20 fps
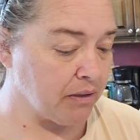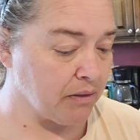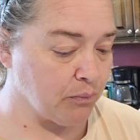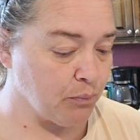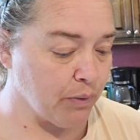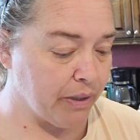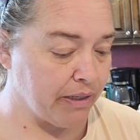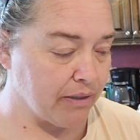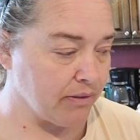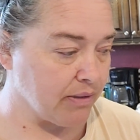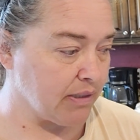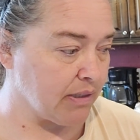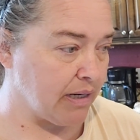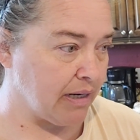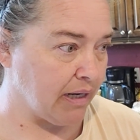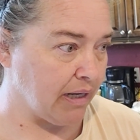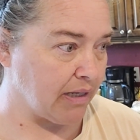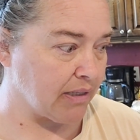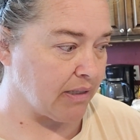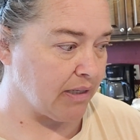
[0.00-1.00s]
what else did I
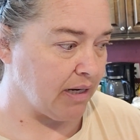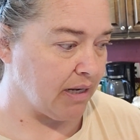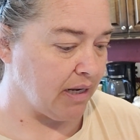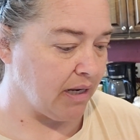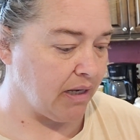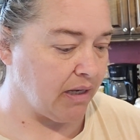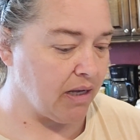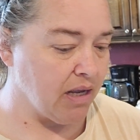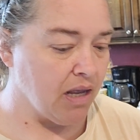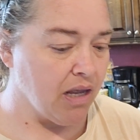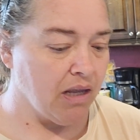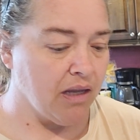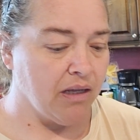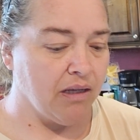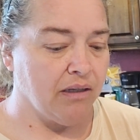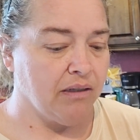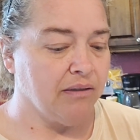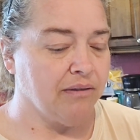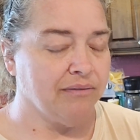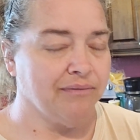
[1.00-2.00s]
get today?
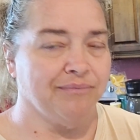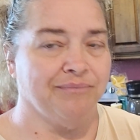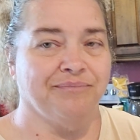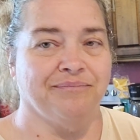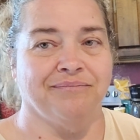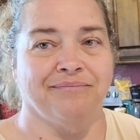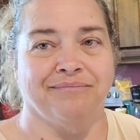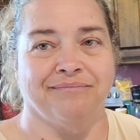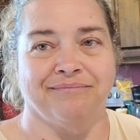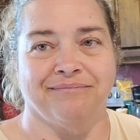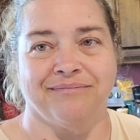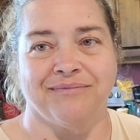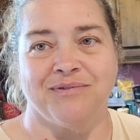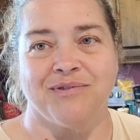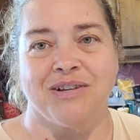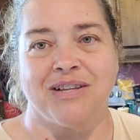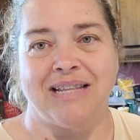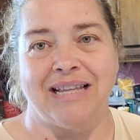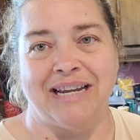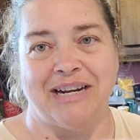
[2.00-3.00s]

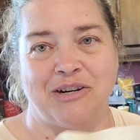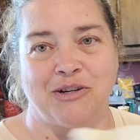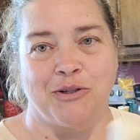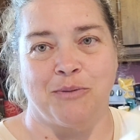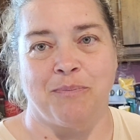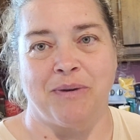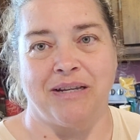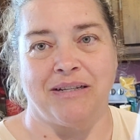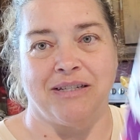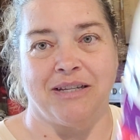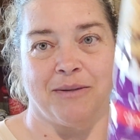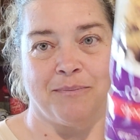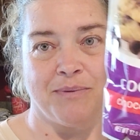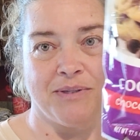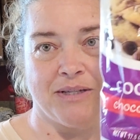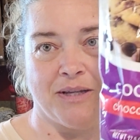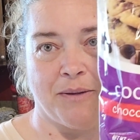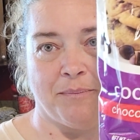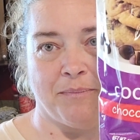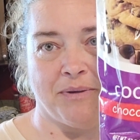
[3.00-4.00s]
Clarence picked up
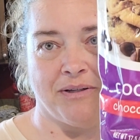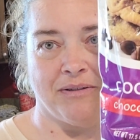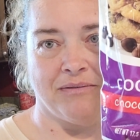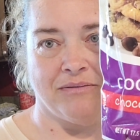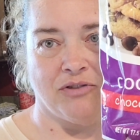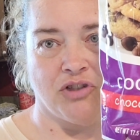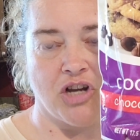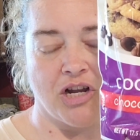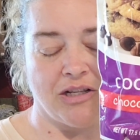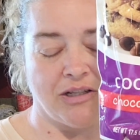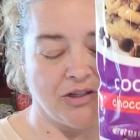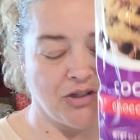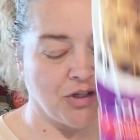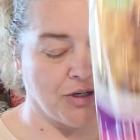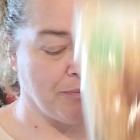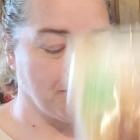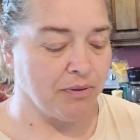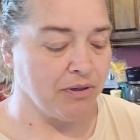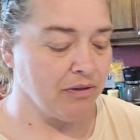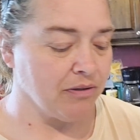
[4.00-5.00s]
some chocolate
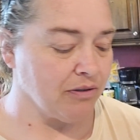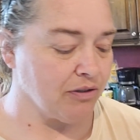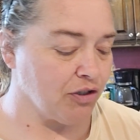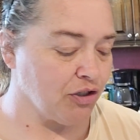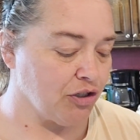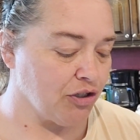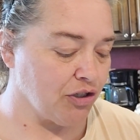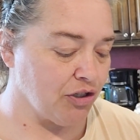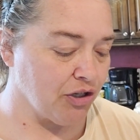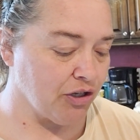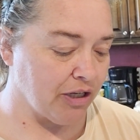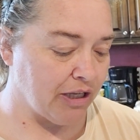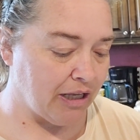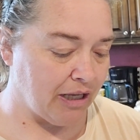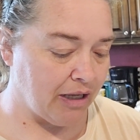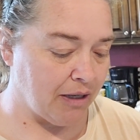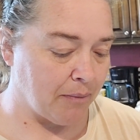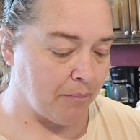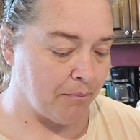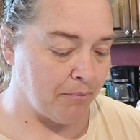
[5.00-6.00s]
chip
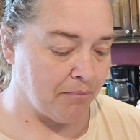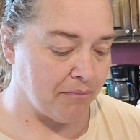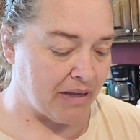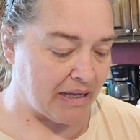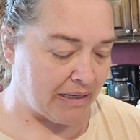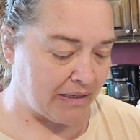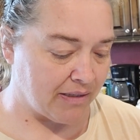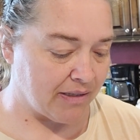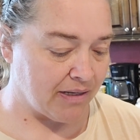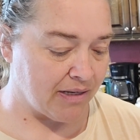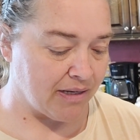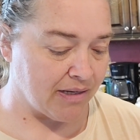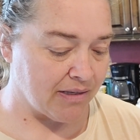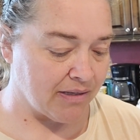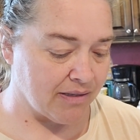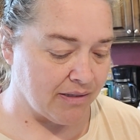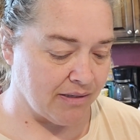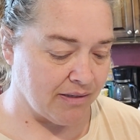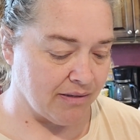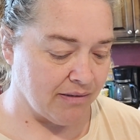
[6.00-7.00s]
cookie mixes,
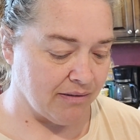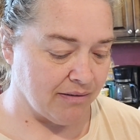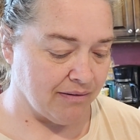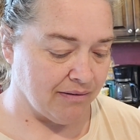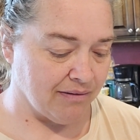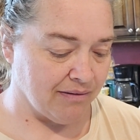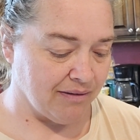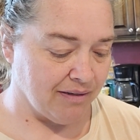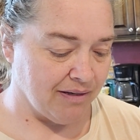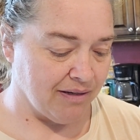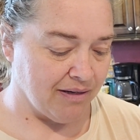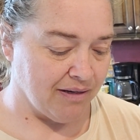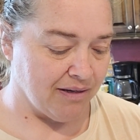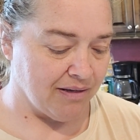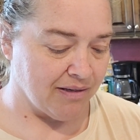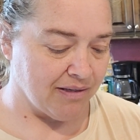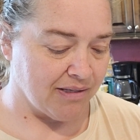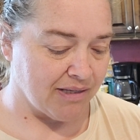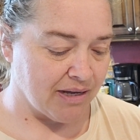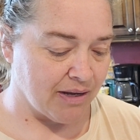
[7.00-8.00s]

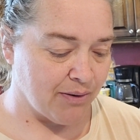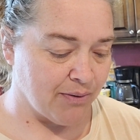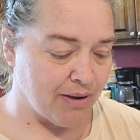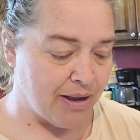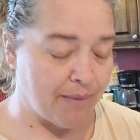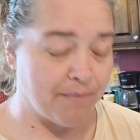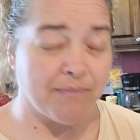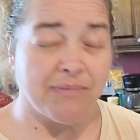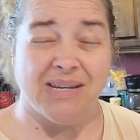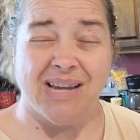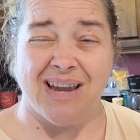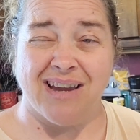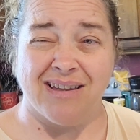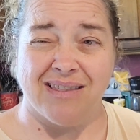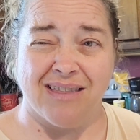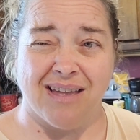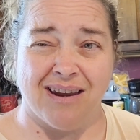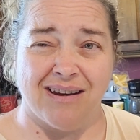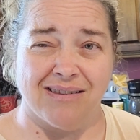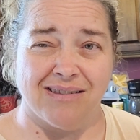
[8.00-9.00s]
so I'm taking
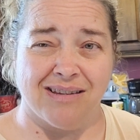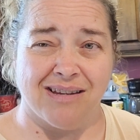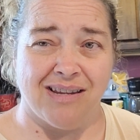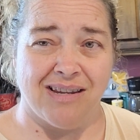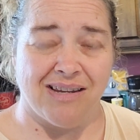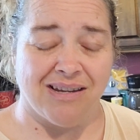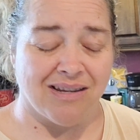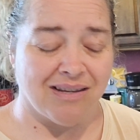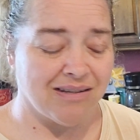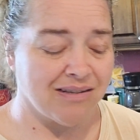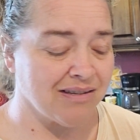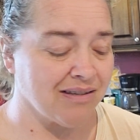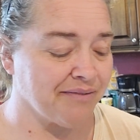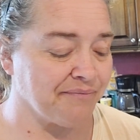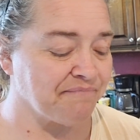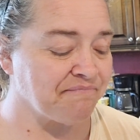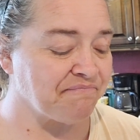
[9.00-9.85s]
that as a hint.